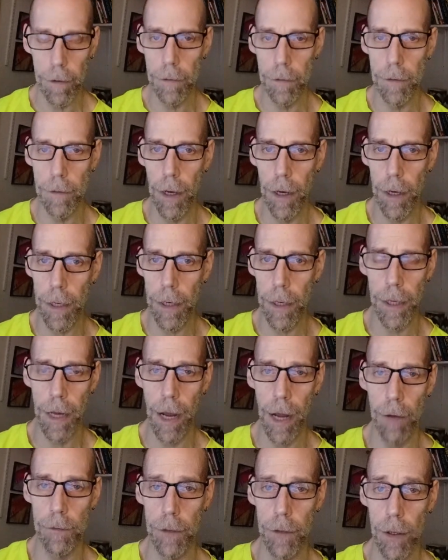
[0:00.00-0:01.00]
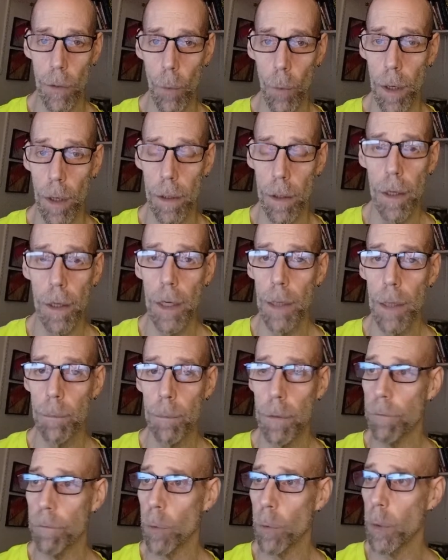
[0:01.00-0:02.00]
I got to get out and take a walk.
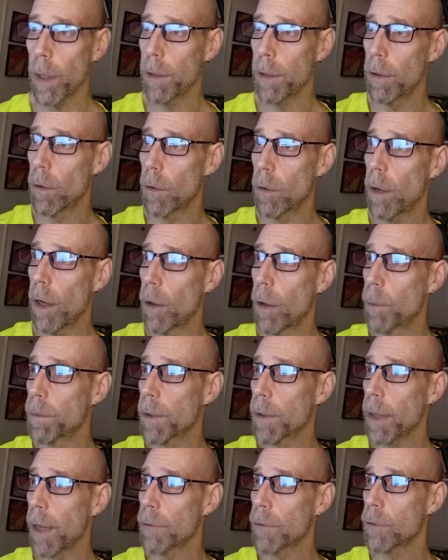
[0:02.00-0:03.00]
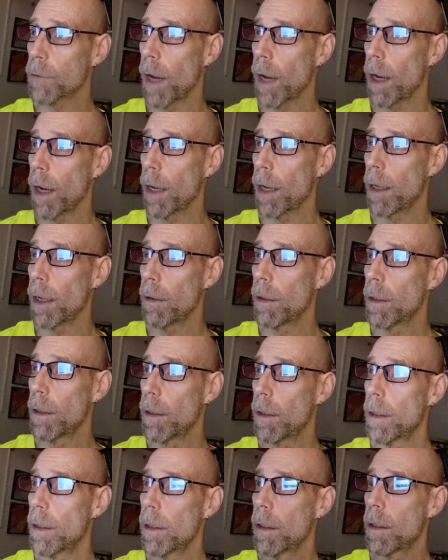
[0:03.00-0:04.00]
Before I do, I hope to catch
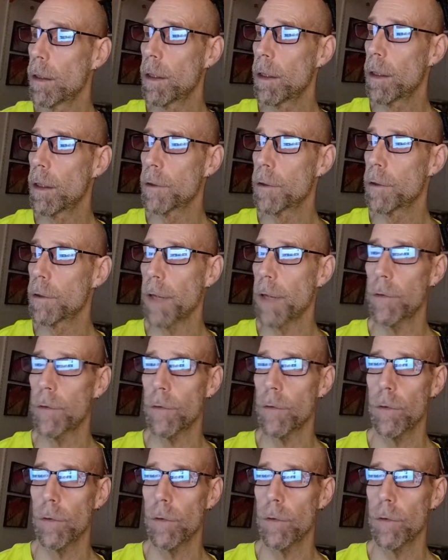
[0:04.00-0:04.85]
Jace.